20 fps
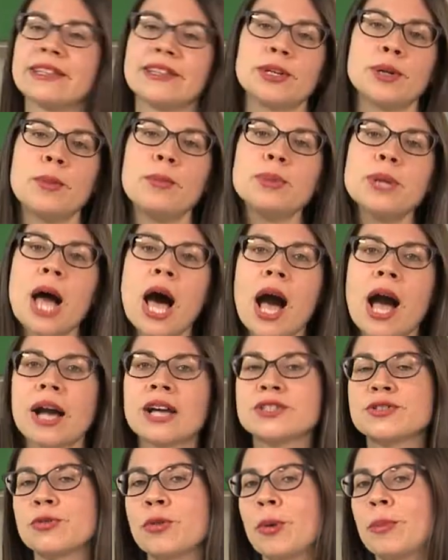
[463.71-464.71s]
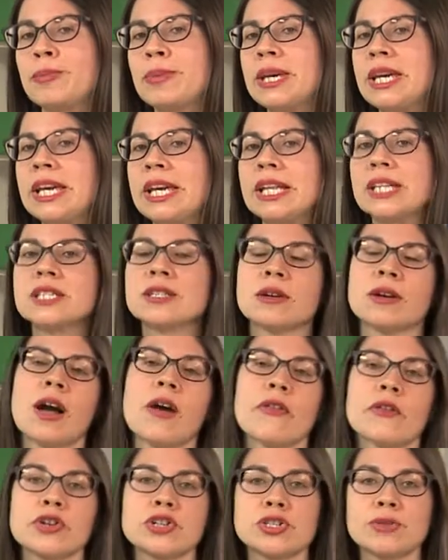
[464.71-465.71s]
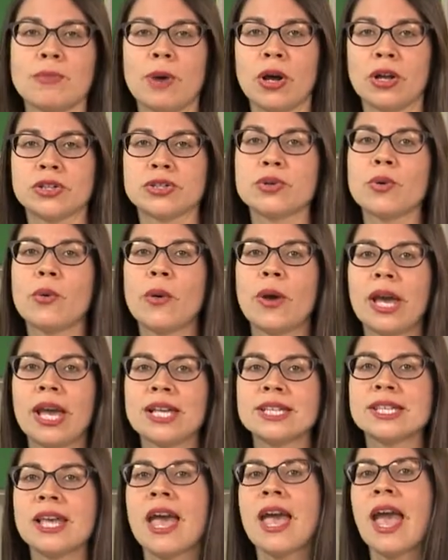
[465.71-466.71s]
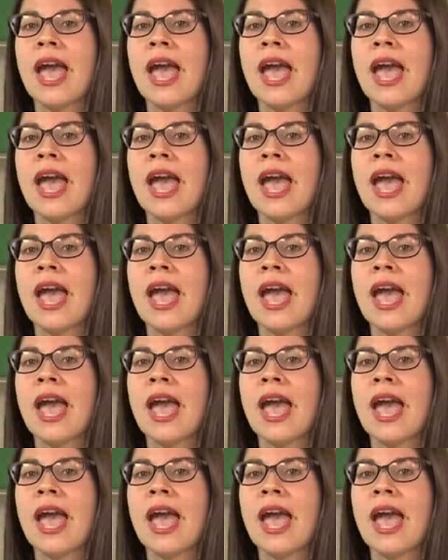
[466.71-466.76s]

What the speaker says: little blocks or beads or other small toys,